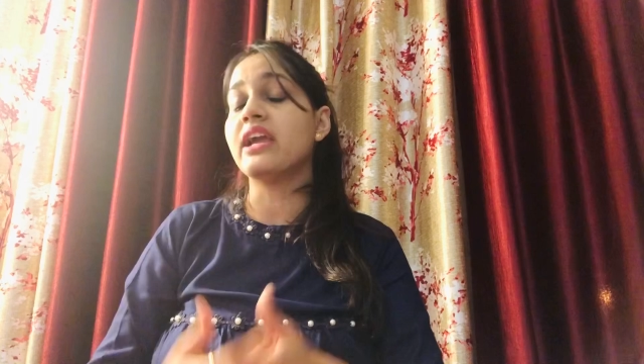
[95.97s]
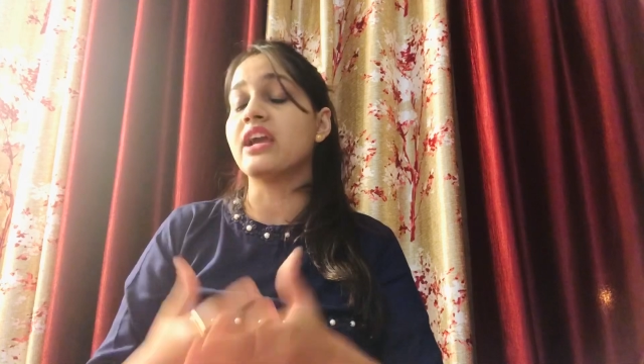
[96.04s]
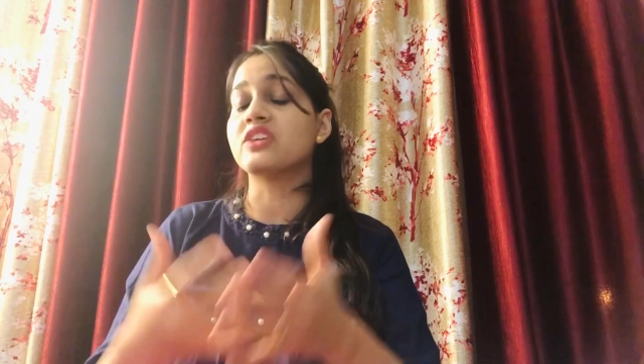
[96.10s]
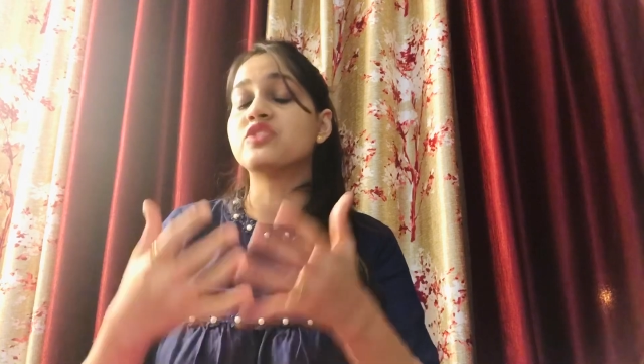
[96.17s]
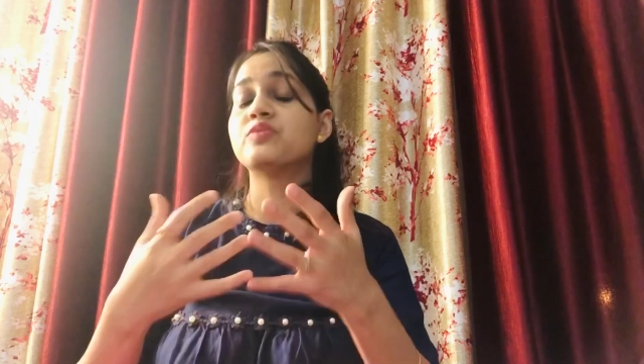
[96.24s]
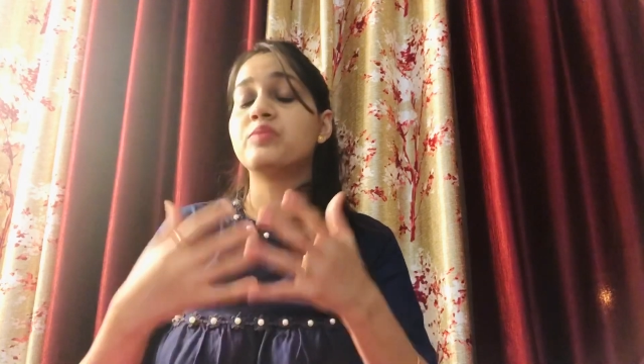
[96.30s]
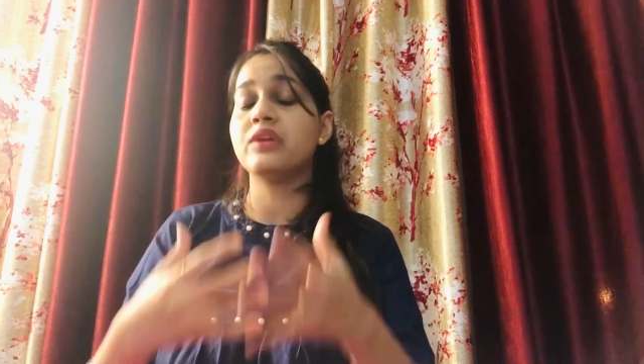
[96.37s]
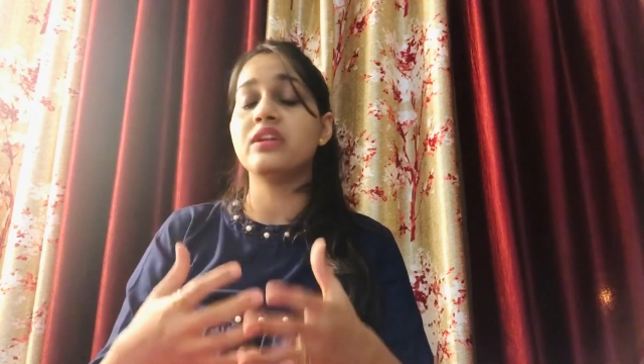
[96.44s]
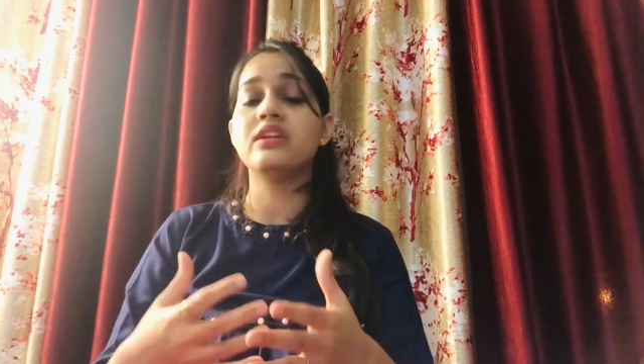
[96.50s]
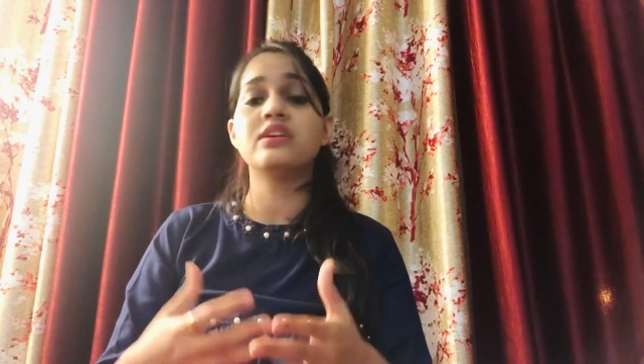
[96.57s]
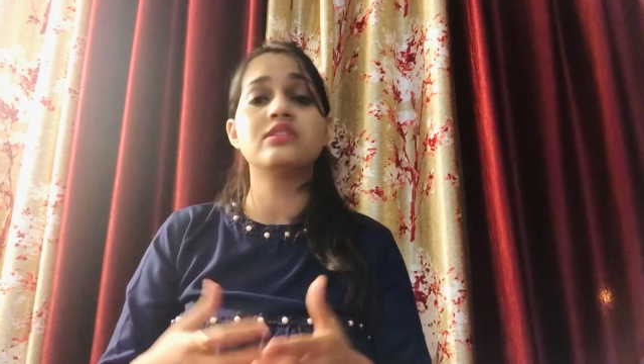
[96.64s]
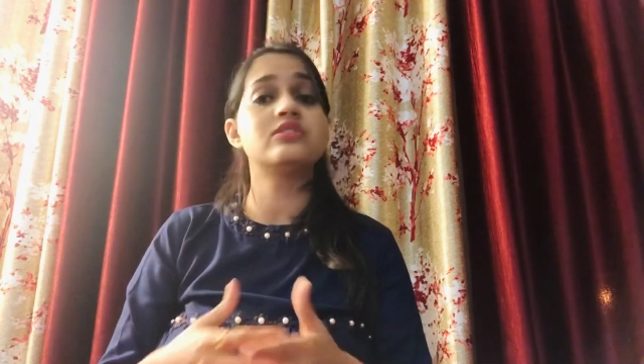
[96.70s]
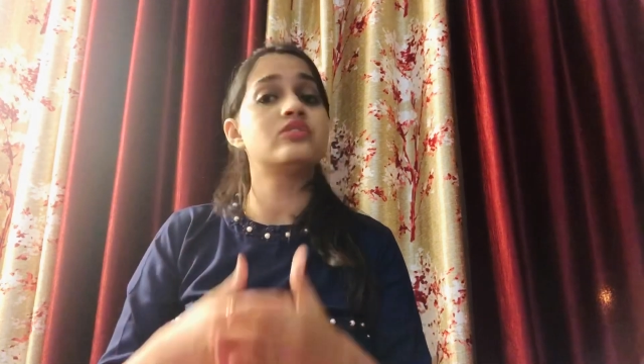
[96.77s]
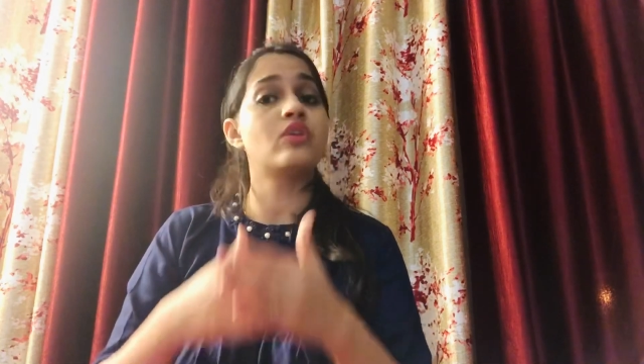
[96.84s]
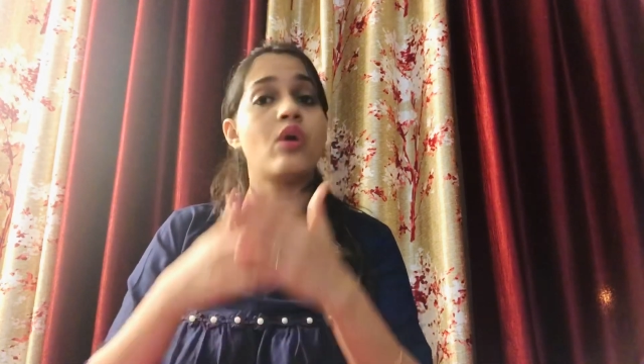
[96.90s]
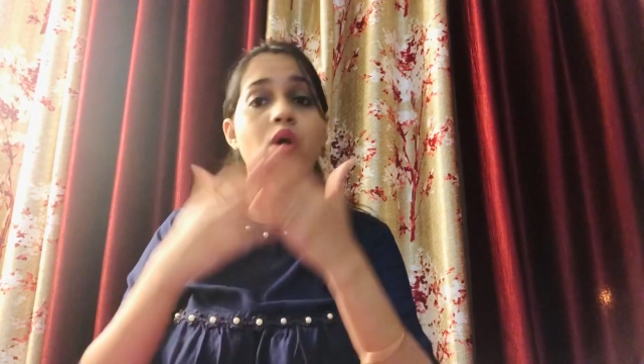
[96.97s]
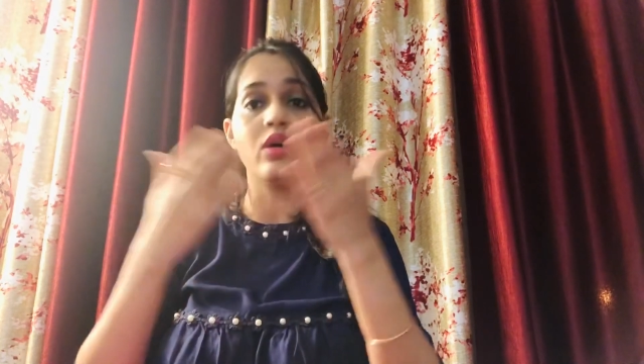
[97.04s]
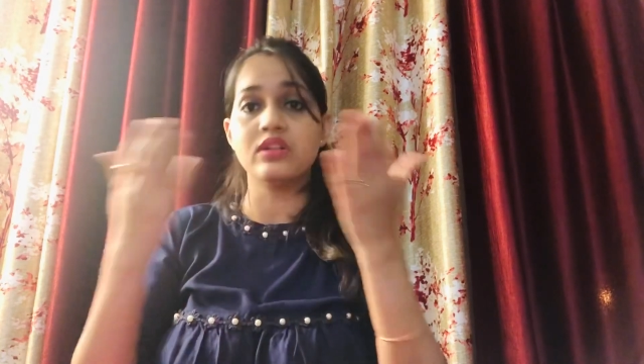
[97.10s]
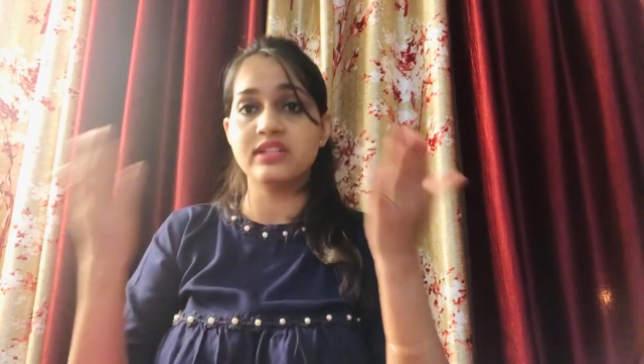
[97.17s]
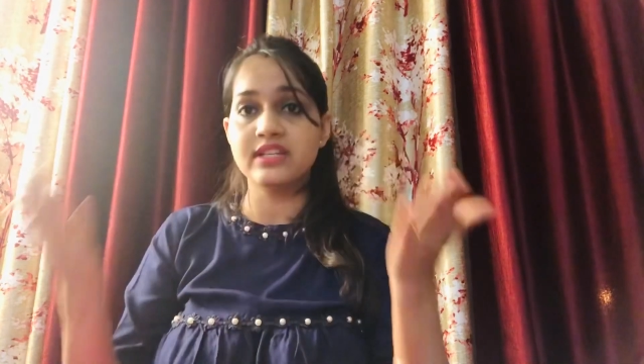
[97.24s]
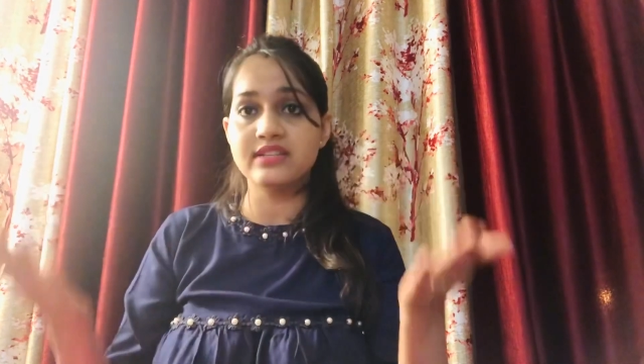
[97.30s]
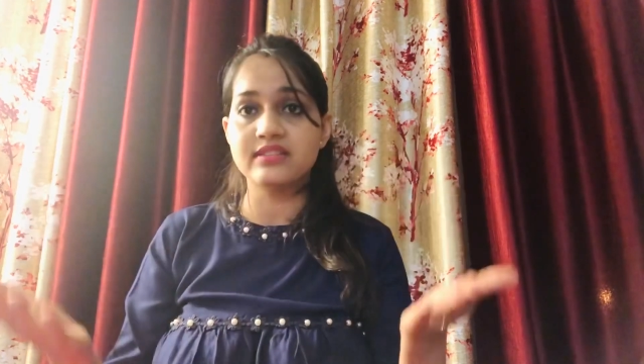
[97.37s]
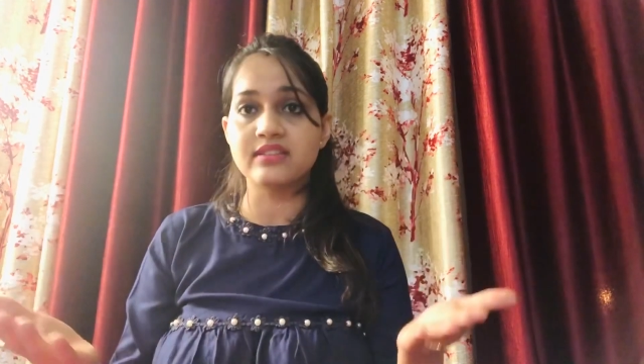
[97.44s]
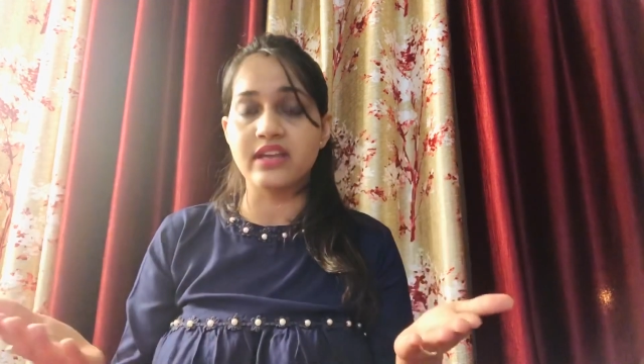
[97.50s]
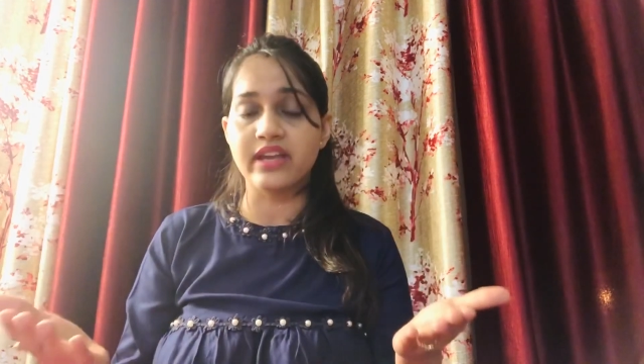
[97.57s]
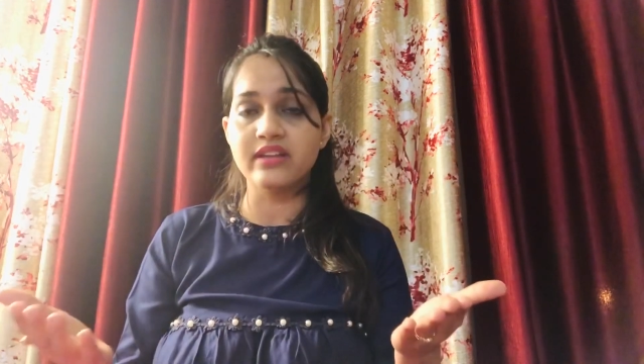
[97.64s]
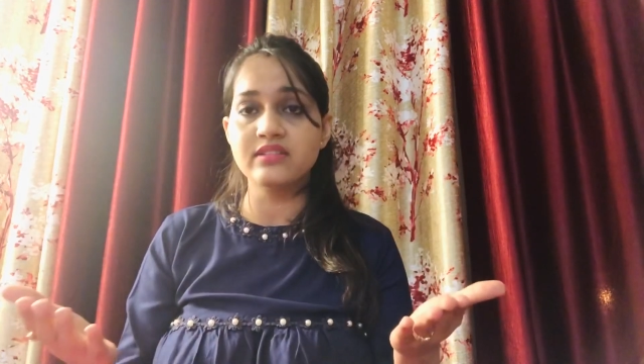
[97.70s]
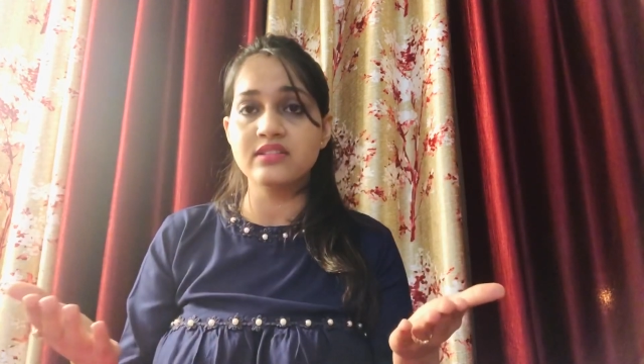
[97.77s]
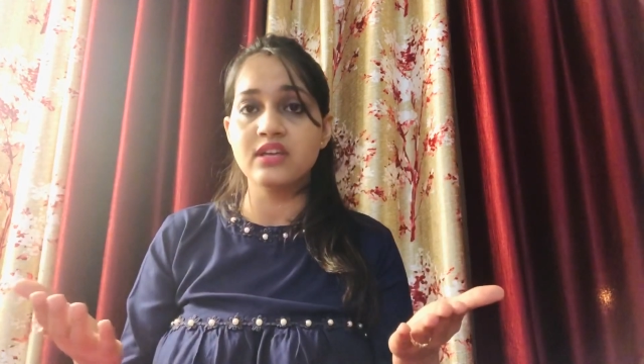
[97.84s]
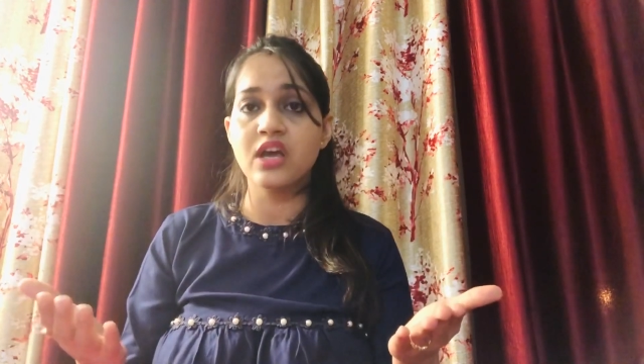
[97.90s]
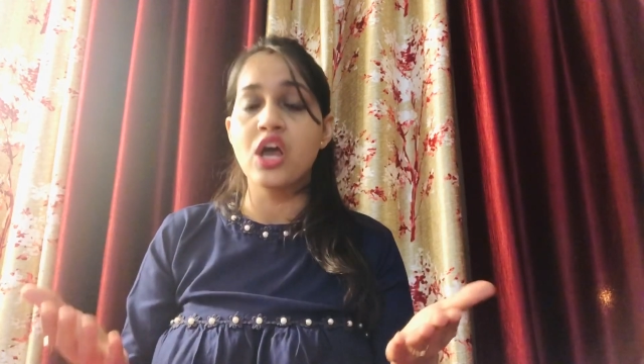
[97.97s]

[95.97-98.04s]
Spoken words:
experienced all these things,